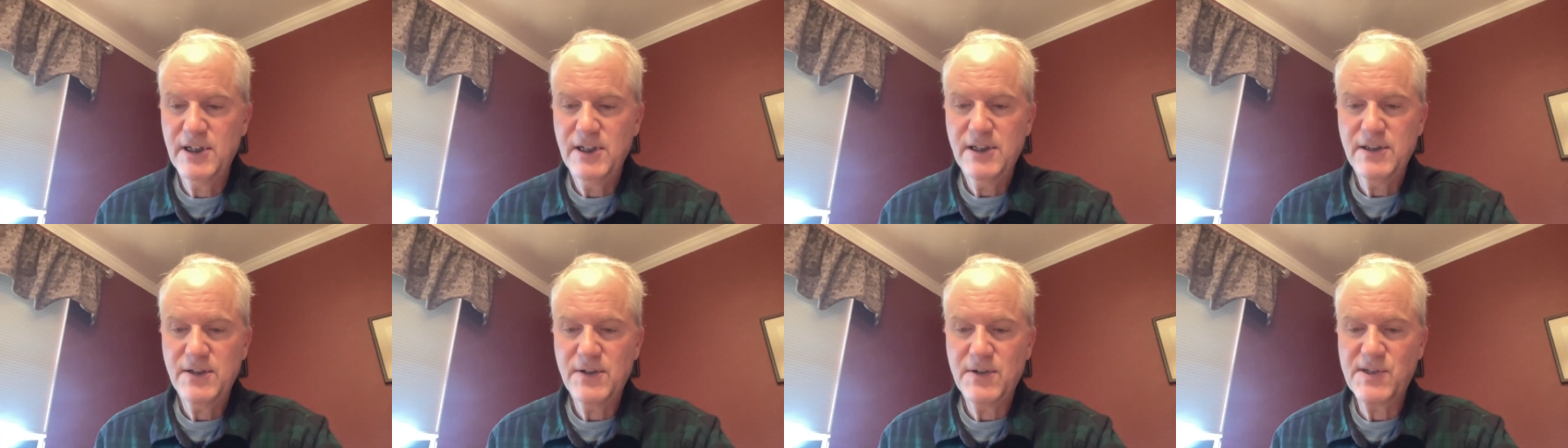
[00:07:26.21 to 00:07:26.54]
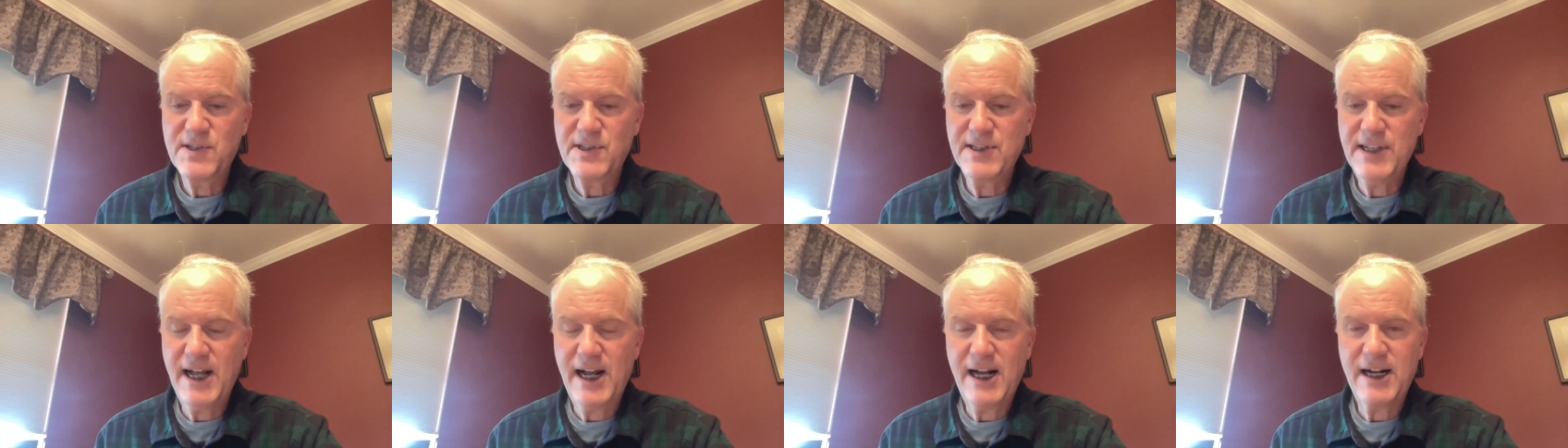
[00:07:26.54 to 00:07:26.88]

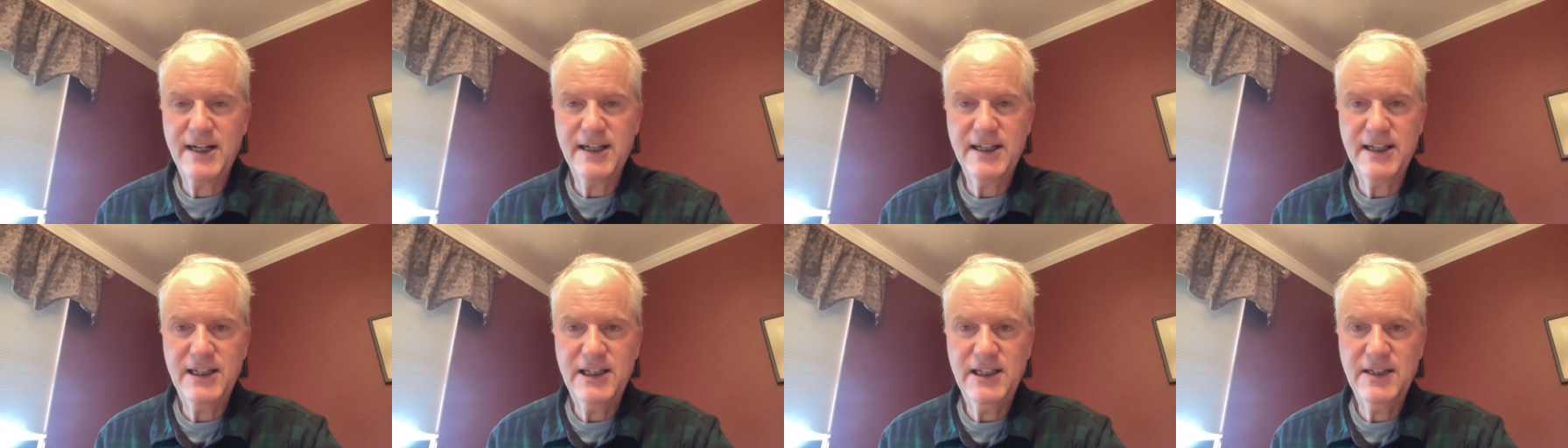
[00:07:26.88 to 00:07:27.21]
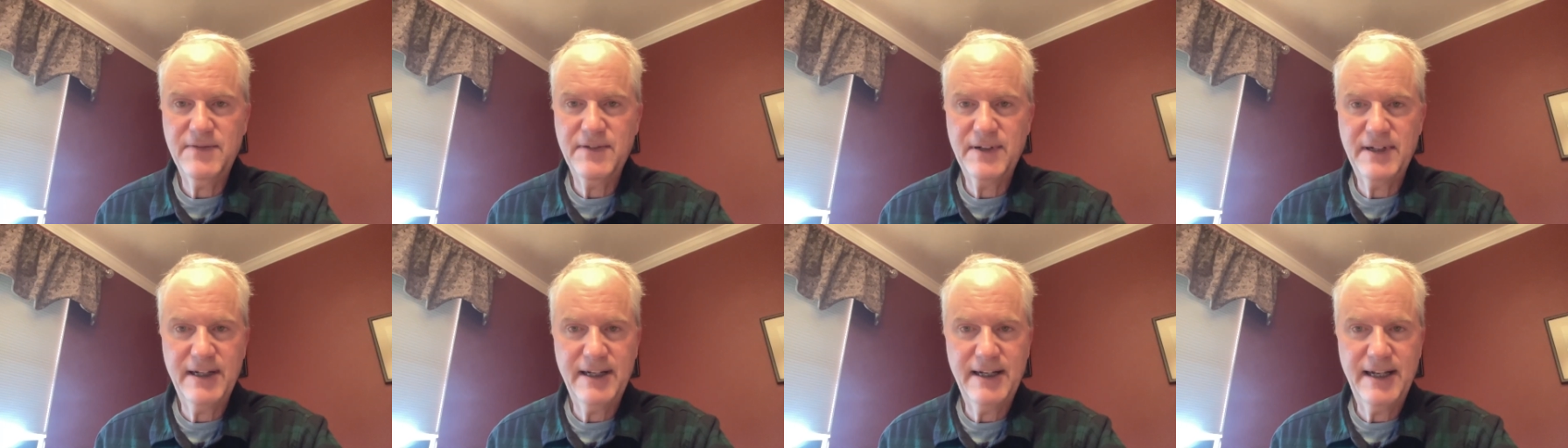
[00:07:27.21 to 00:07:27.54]
there's not
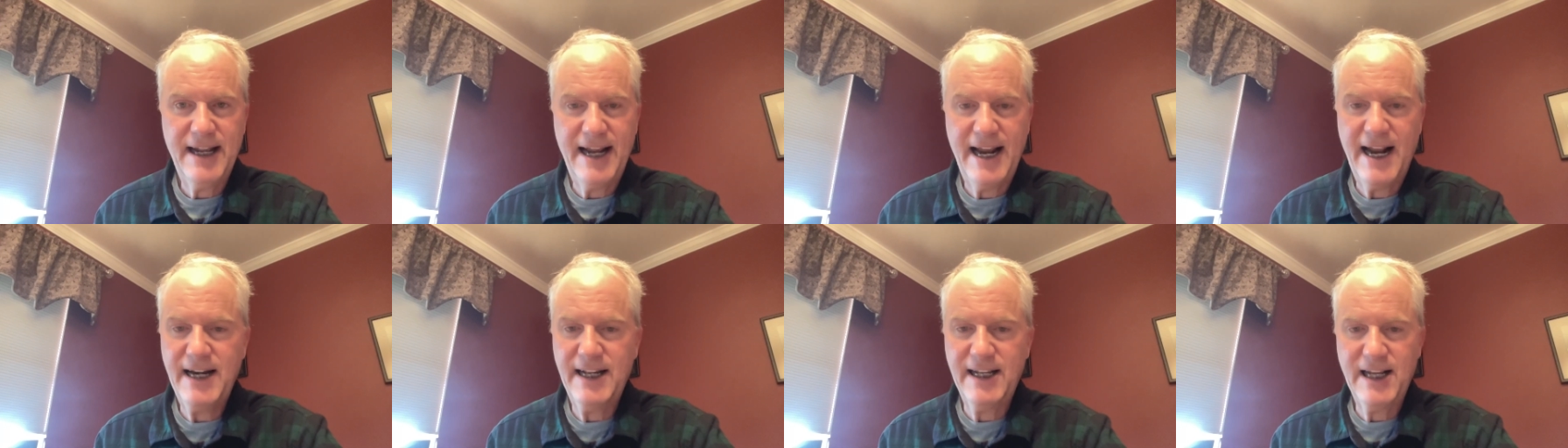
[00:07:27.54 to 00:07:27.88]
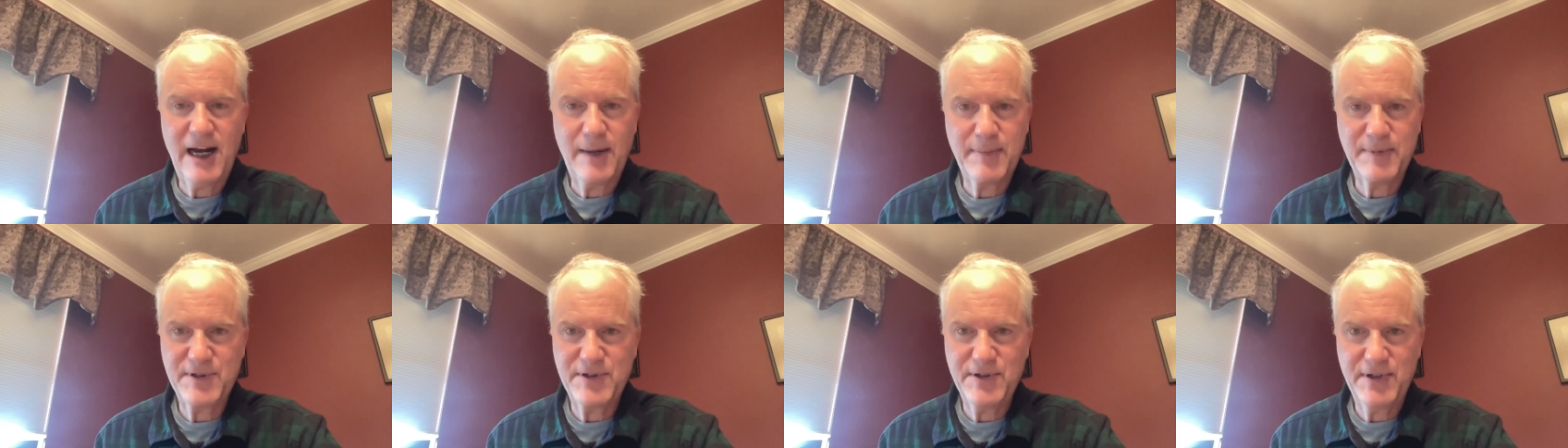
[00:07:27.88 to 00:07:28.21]
even any
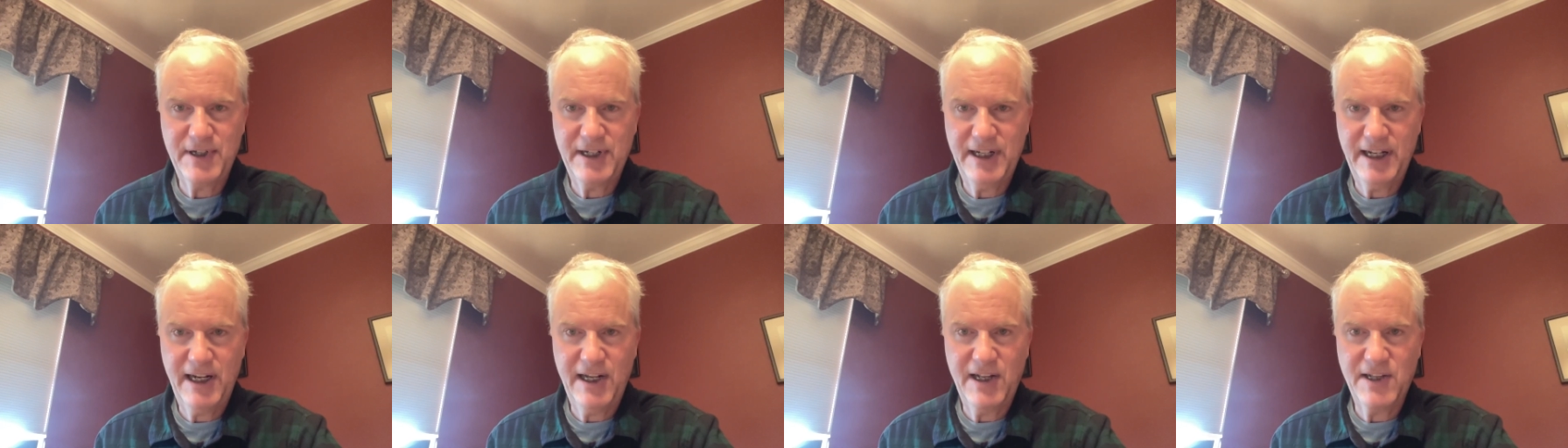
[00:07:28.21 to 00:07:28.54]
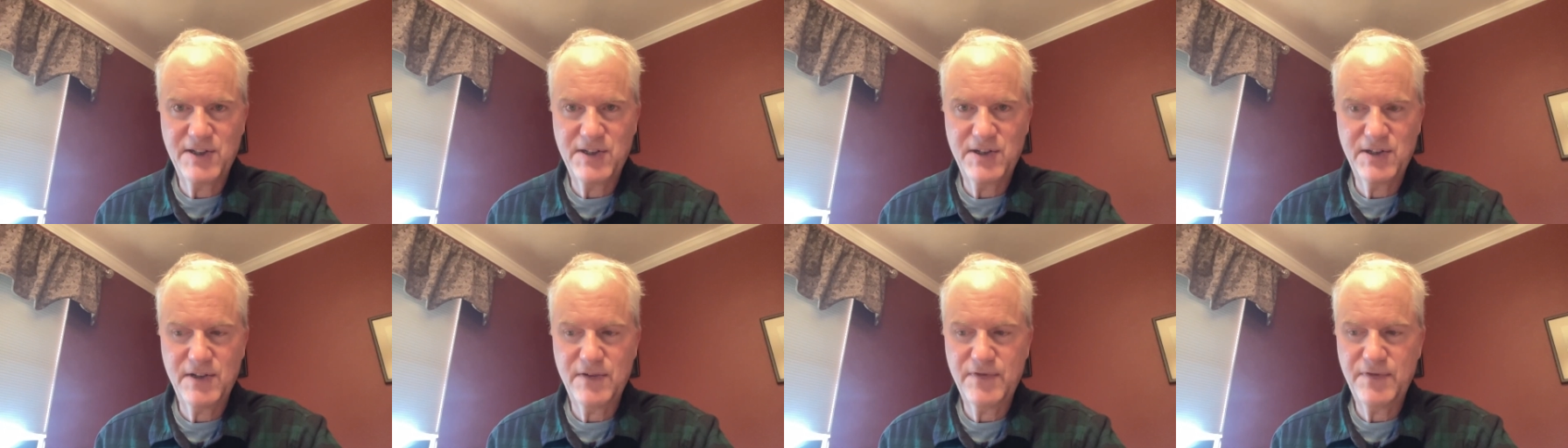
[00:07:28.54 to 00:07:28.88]
opportunity to
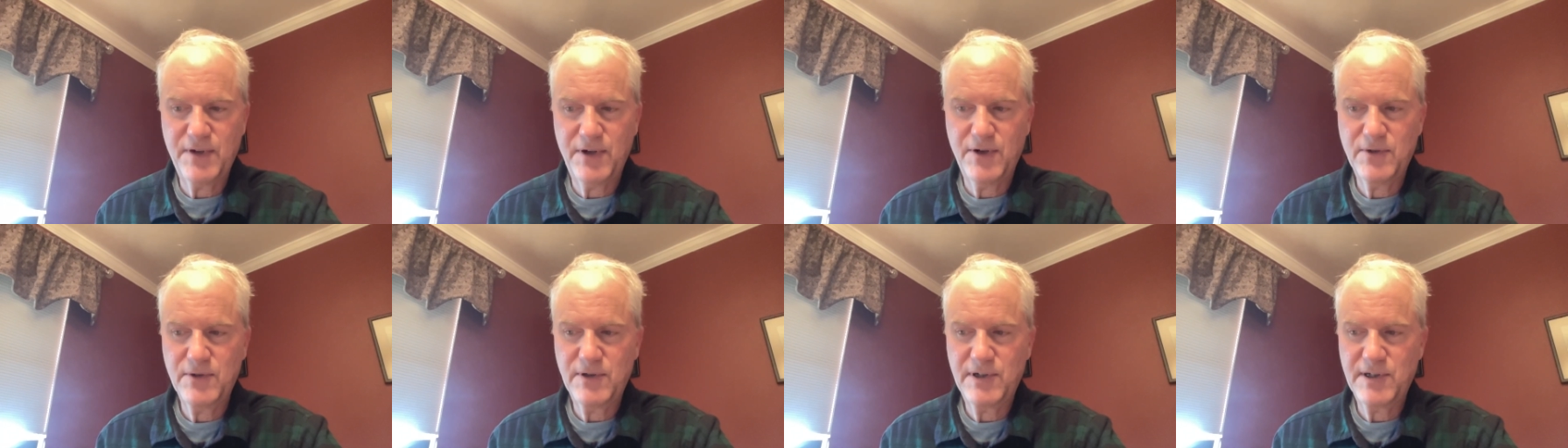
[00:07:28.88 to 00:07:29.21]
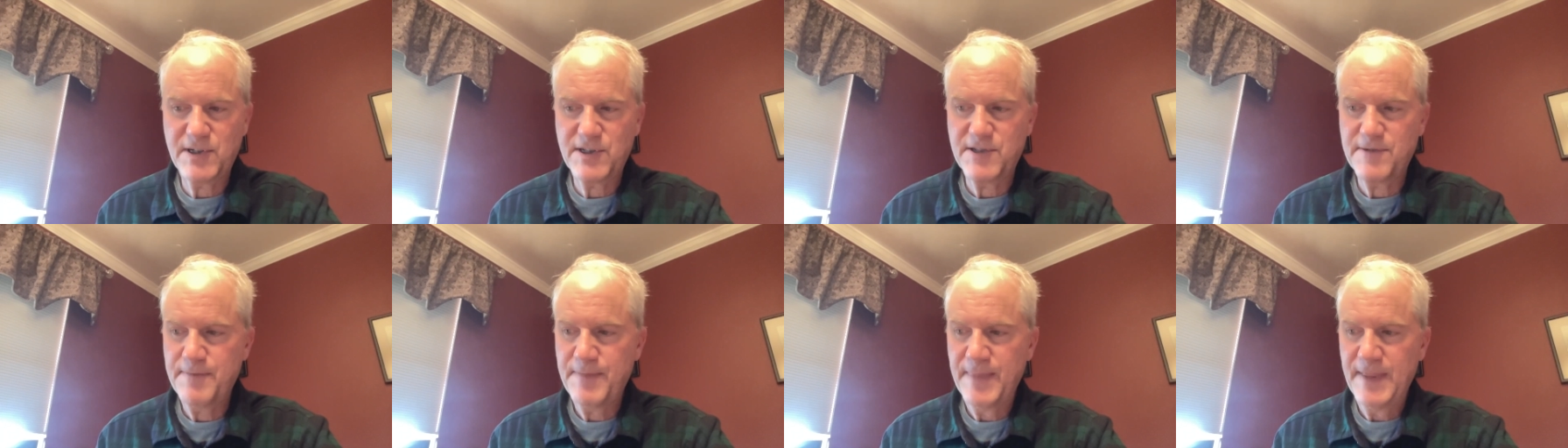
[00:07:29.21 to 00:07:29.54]
answer the phone
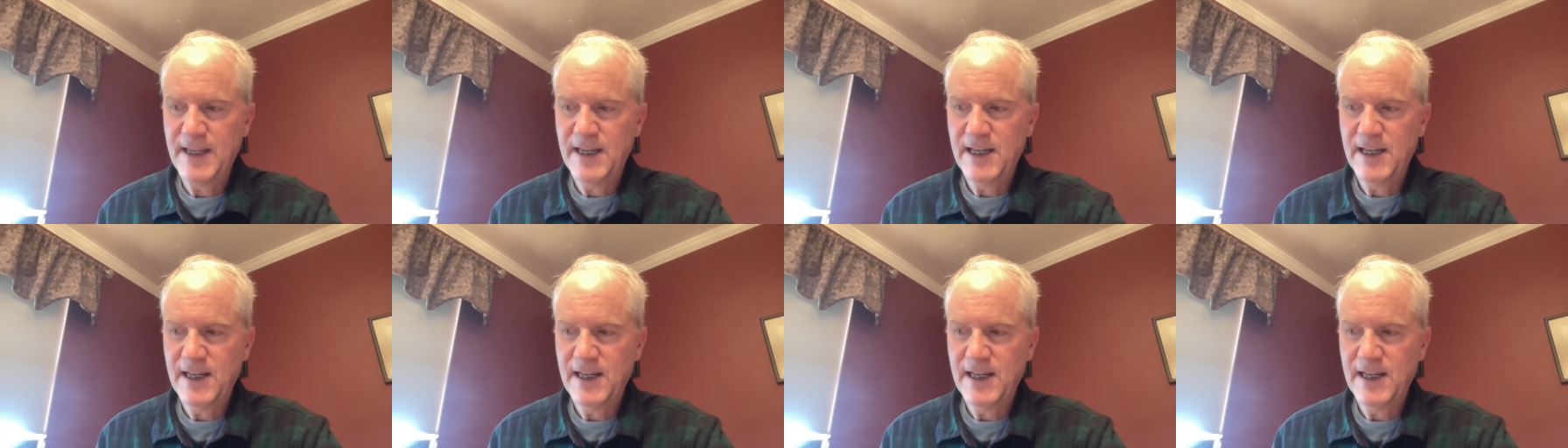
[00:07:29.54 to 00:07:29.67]
because